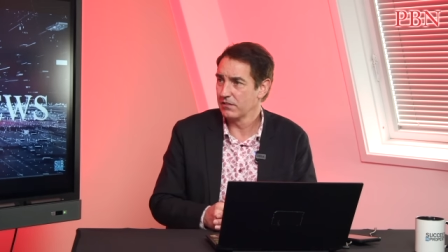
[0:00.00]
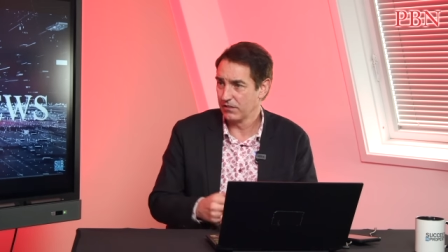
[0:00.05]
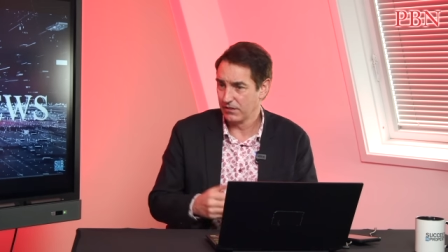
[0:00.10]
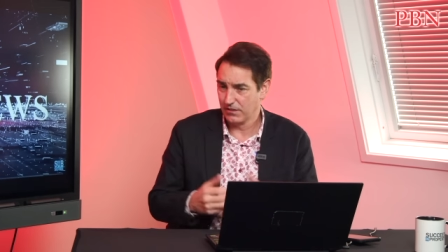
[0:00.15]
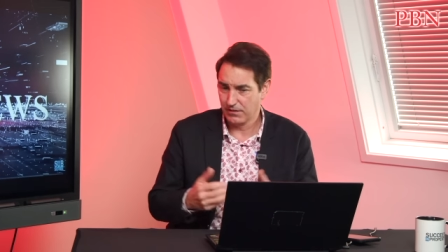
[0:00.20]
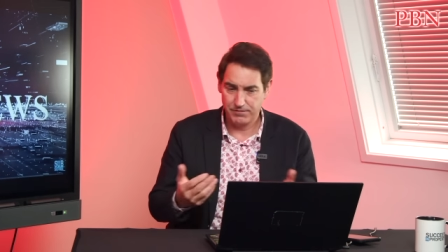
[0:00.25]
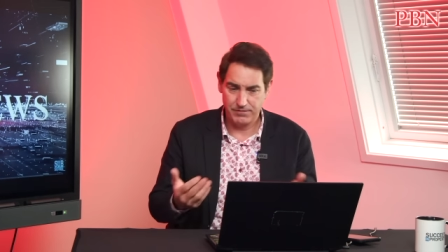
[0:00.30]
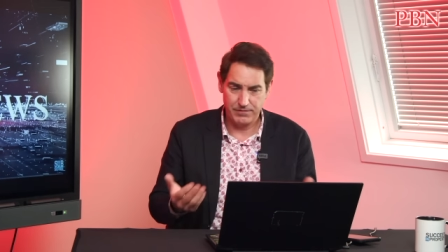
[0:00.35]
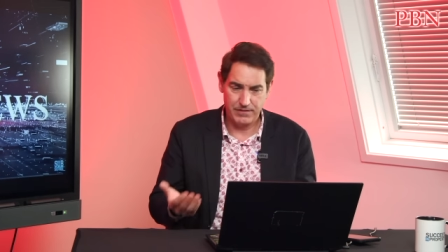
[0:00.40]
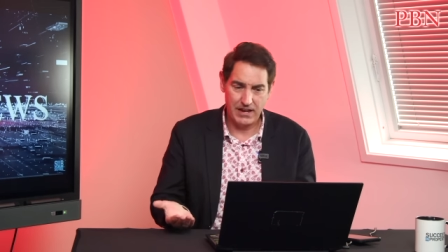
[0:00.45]

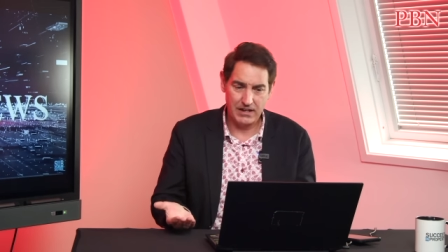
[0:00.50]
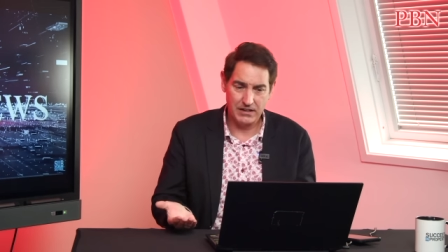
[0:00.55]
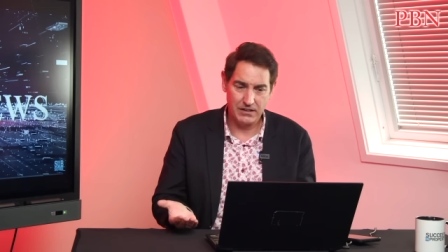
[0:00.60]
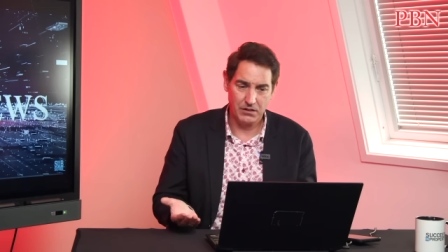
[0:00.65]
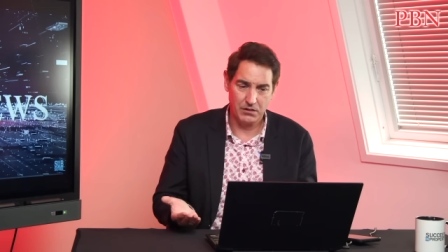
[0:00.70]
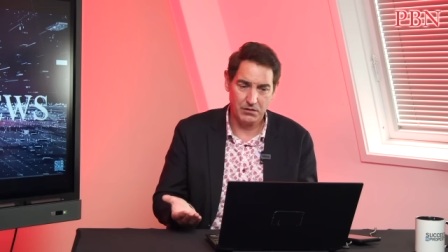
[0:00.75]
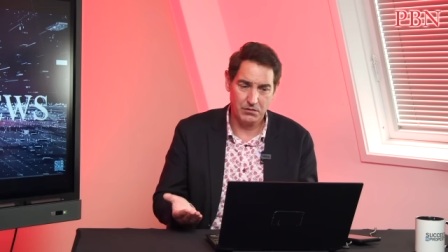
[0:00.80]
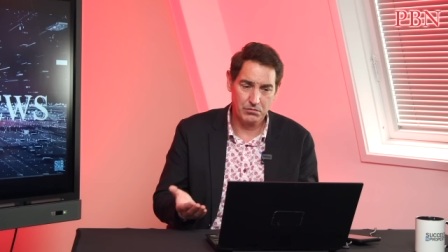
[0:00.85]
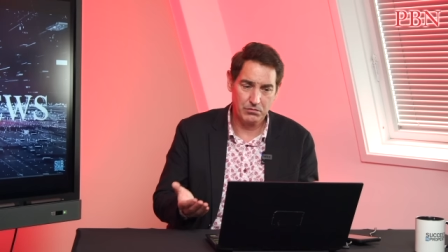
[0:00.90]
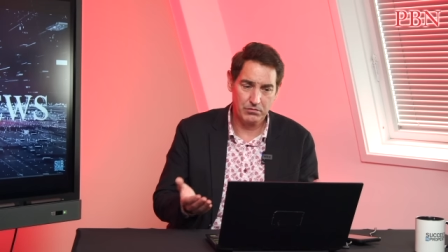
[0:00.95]
the
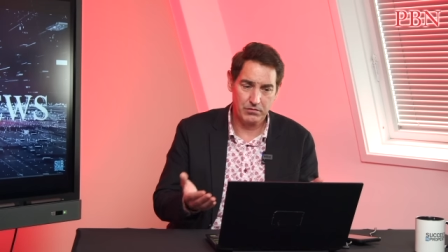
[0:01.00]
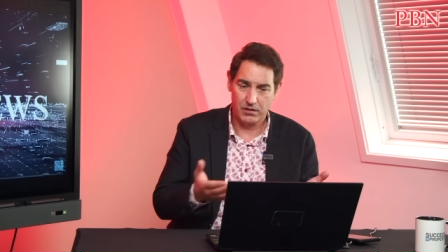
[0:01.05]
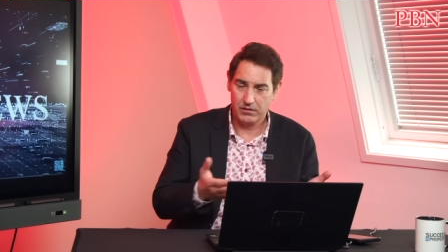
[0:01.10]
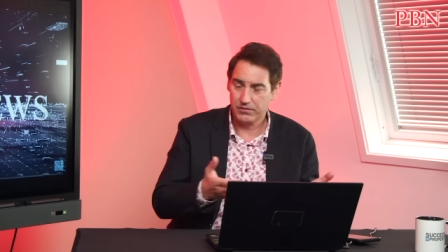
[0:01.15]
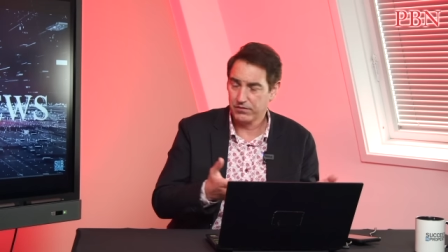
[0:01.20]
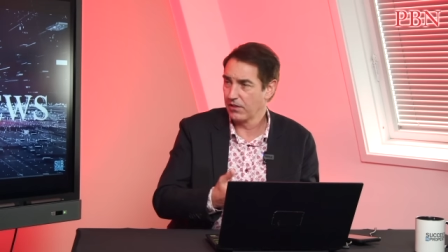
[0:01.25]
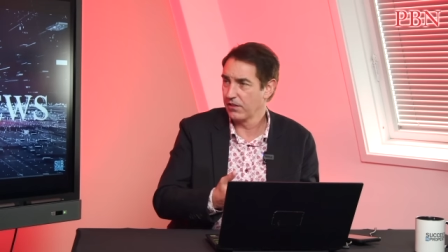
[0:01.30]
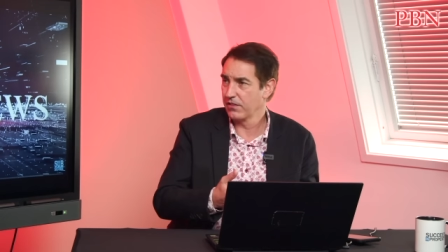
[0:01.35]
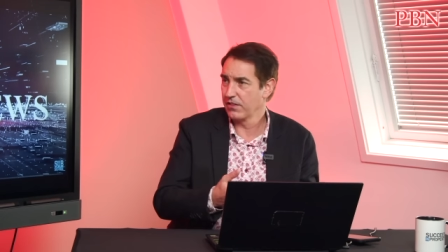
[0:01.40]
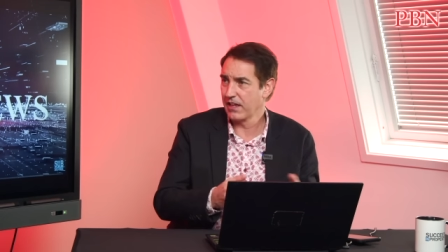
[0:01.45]
value
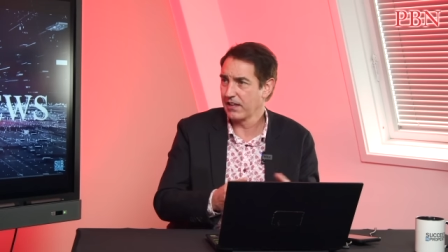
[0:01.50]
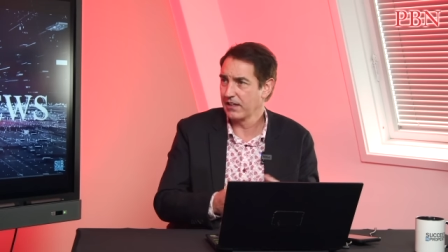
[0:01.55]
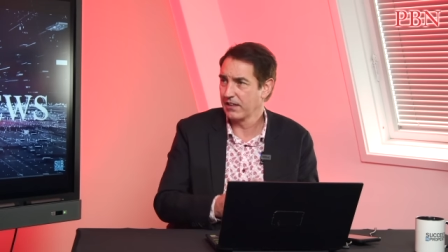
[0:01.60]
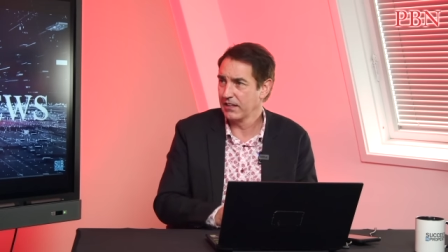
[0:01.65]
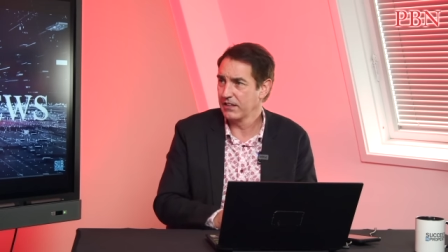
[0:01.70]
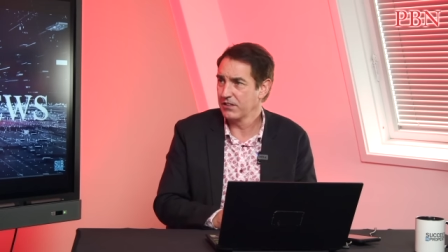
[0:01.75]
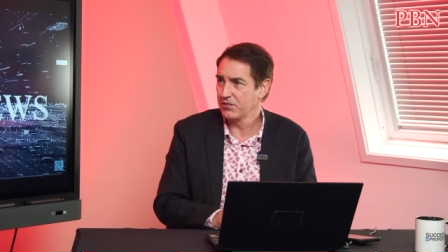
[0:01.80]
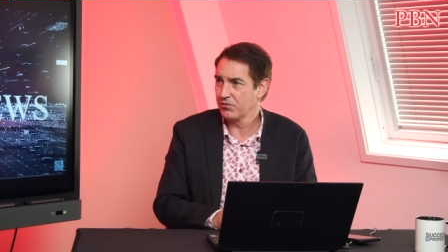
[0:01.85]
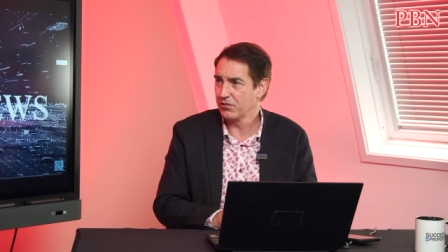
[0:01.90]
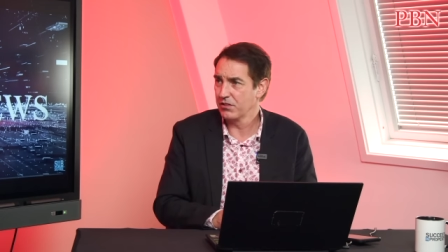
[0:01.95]
that that
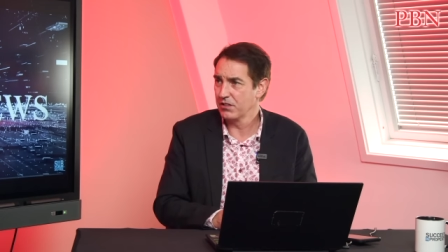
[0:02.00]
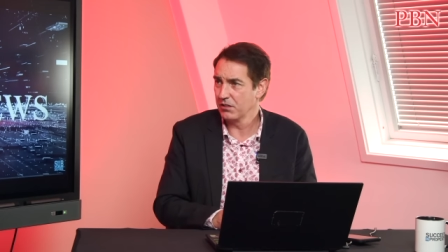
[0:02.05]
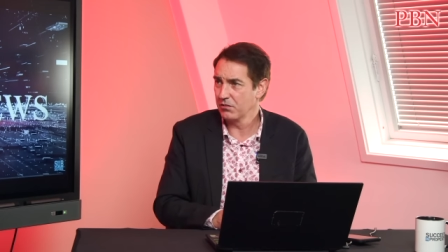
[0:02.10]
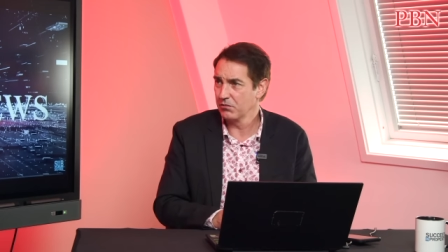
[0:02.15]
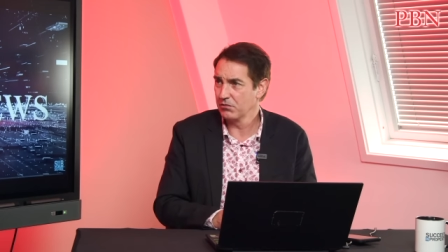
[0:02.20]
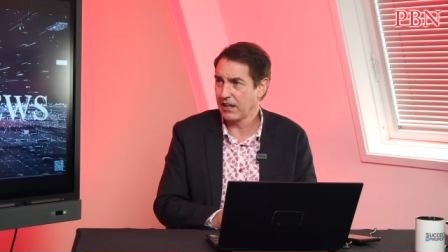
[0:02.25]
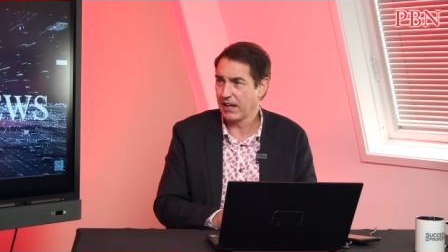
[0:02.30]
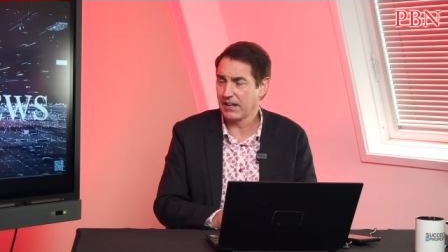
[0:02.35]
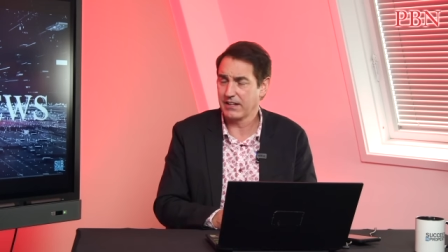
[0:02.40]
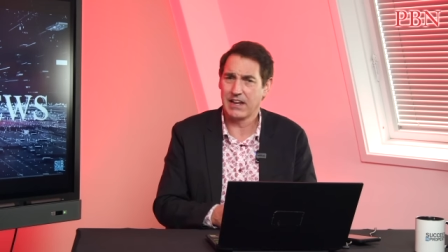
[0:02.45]
lease
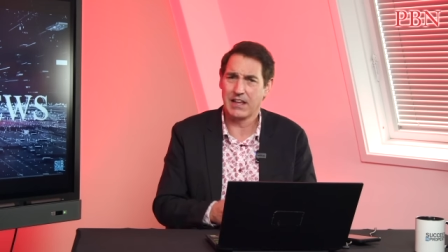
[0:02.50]
renews at.